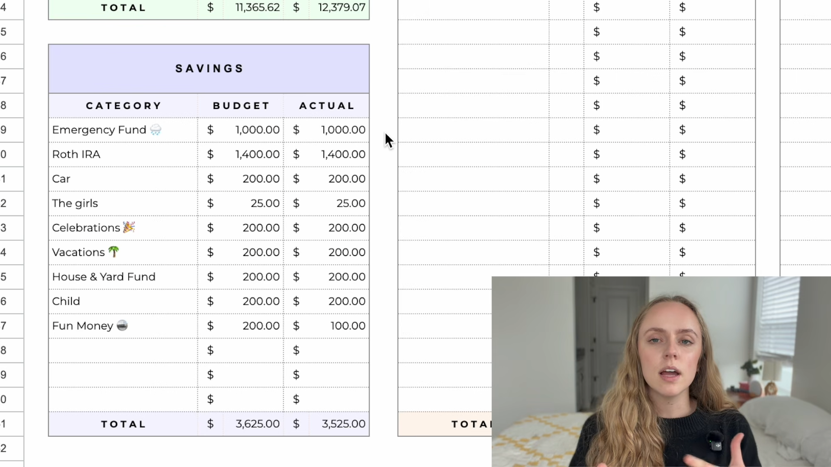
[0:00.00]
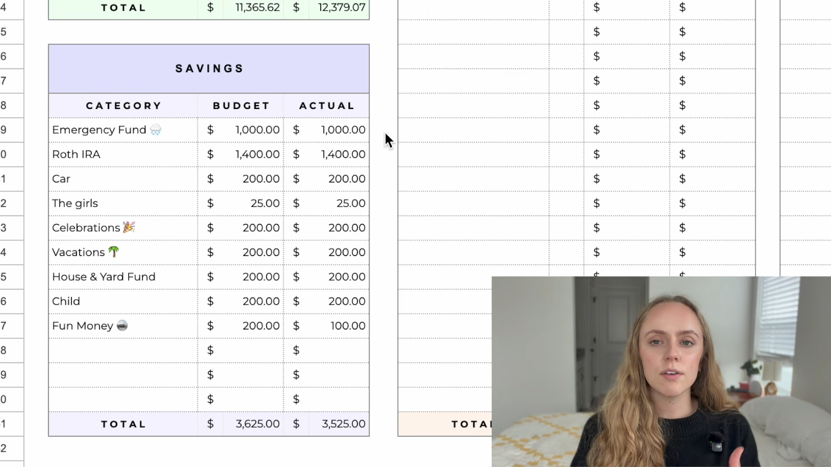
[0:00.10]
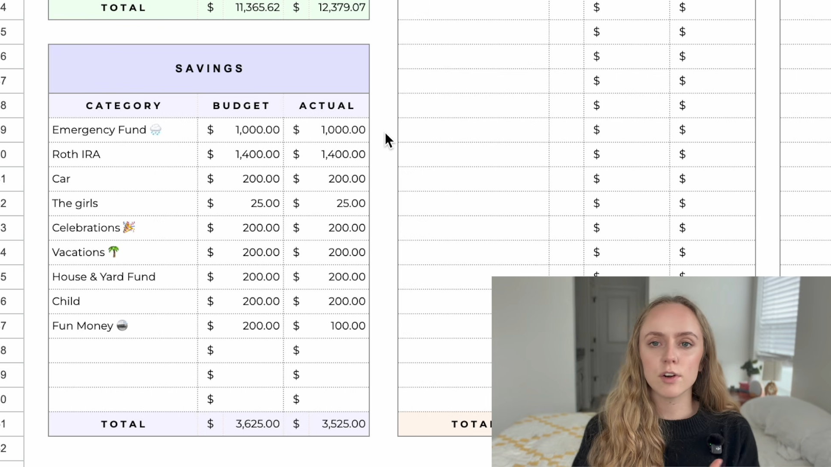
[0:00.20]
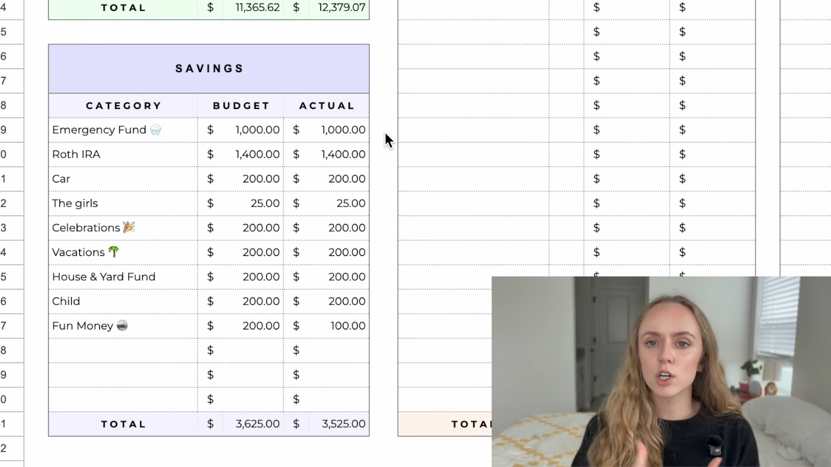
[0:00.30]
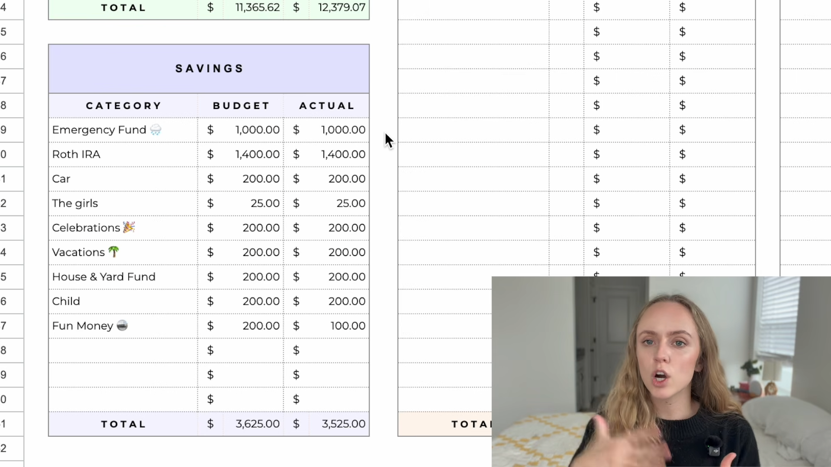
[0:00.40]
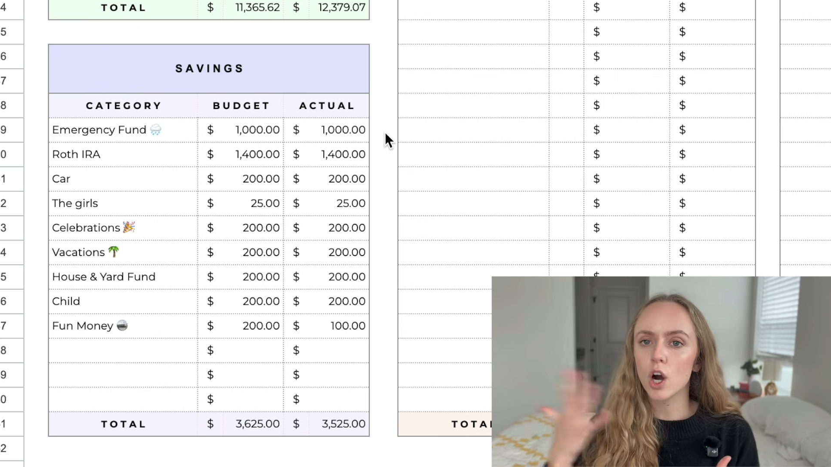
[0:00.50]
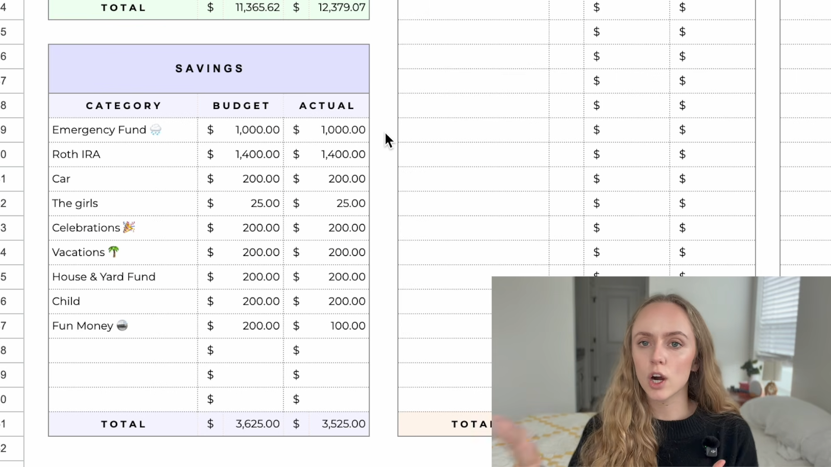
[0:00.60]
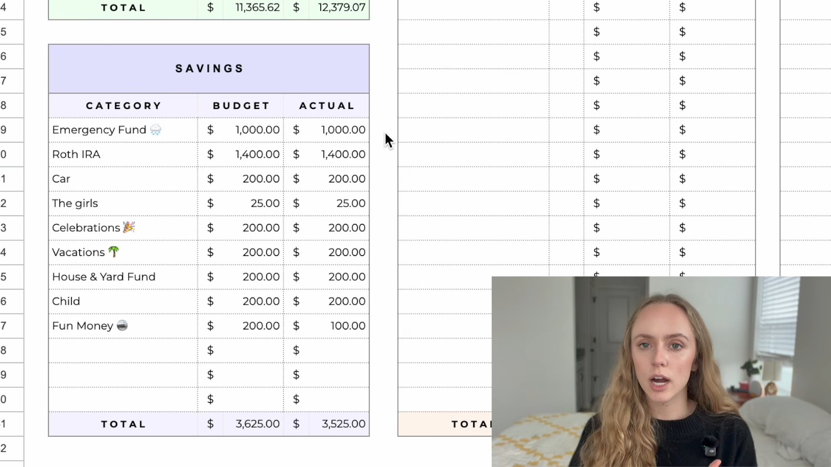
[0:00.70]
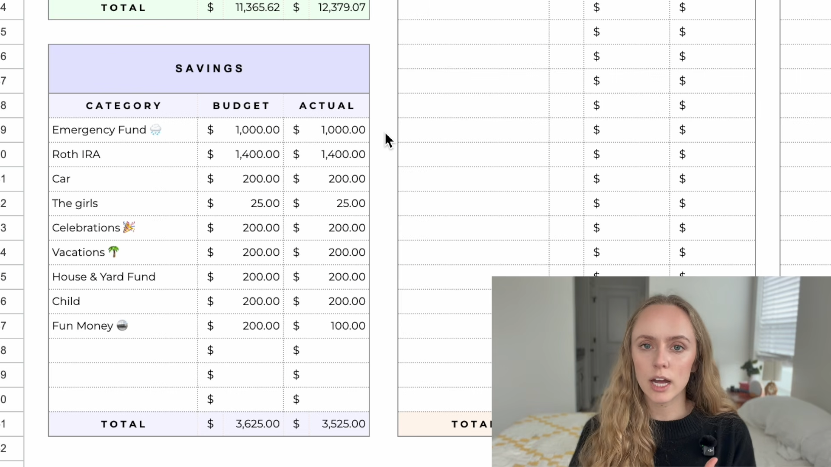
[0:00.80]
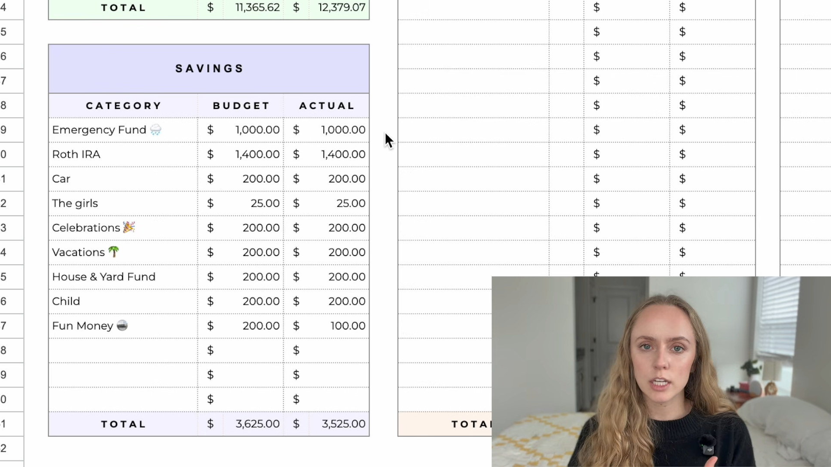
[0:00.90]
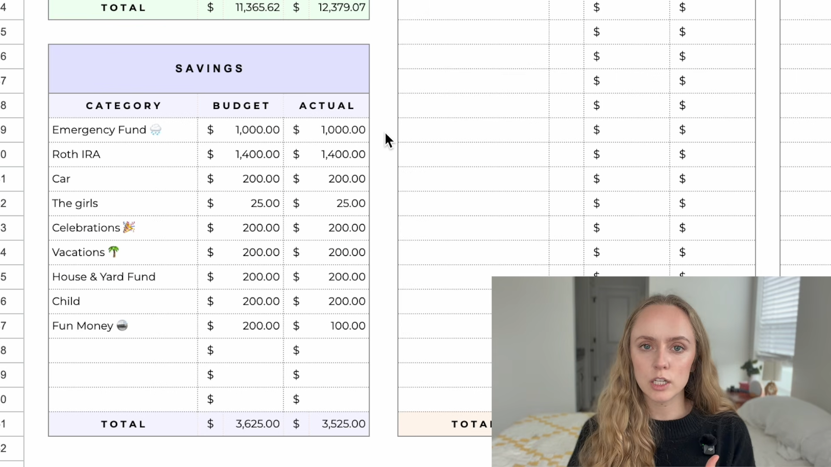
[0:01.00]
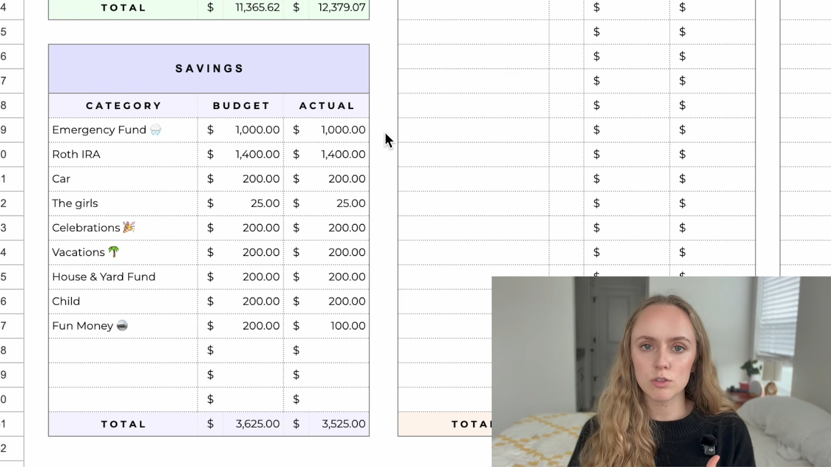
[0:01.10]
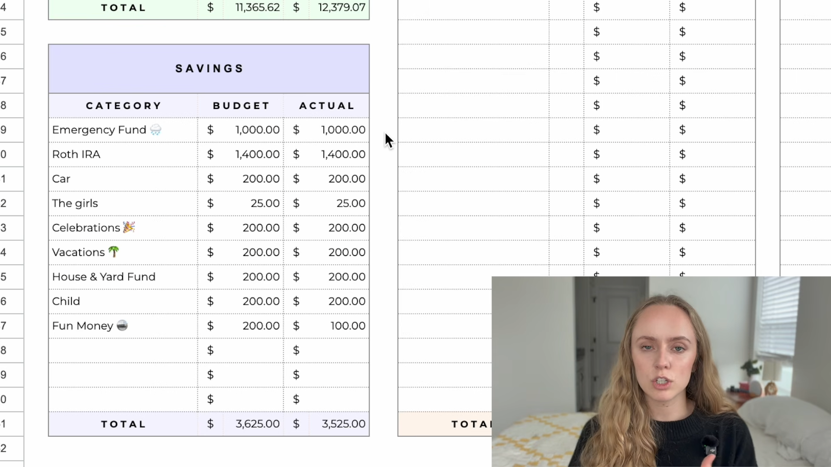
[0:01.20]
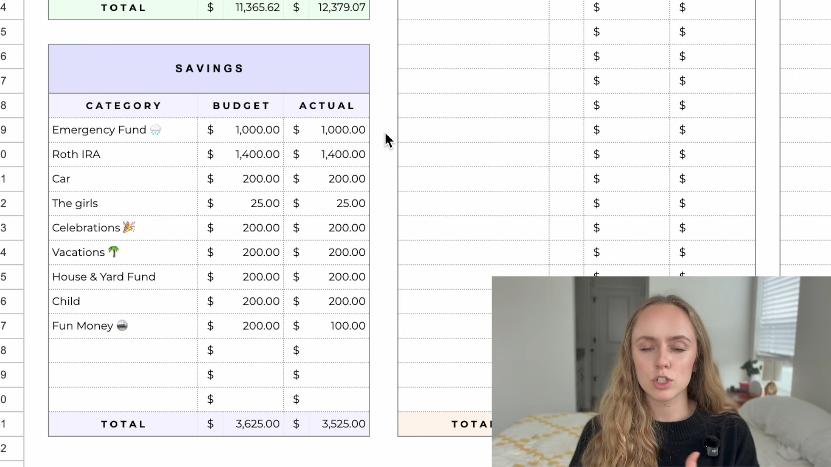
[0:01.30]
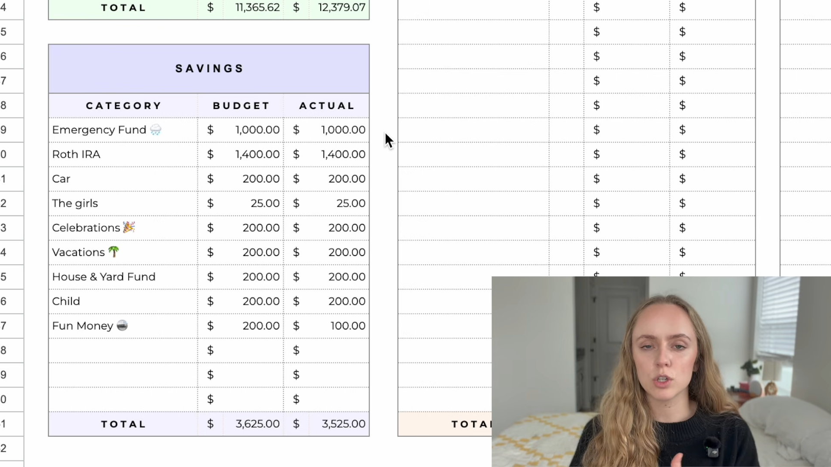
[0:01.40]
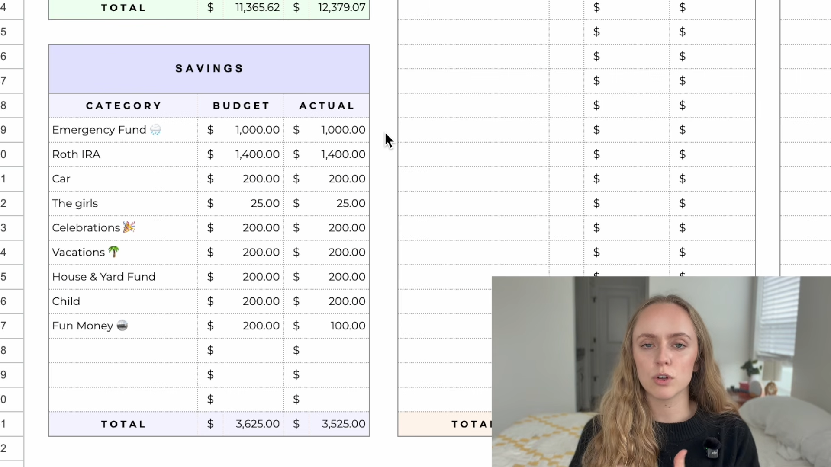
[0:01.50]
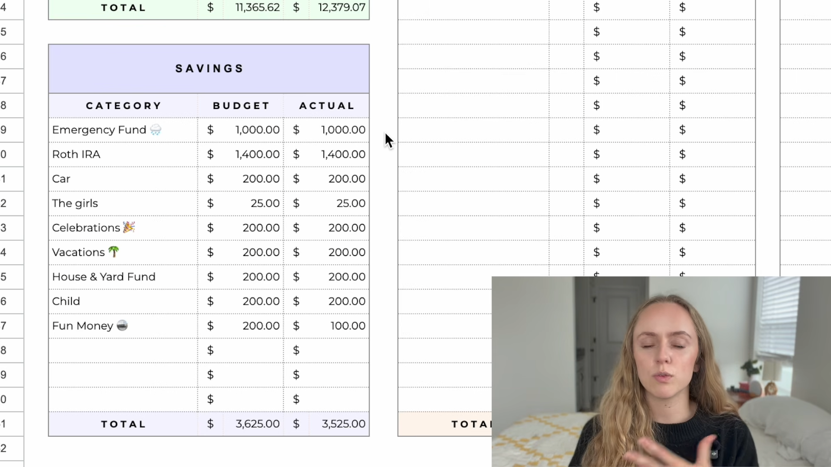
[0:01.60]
if our car had a huge issue or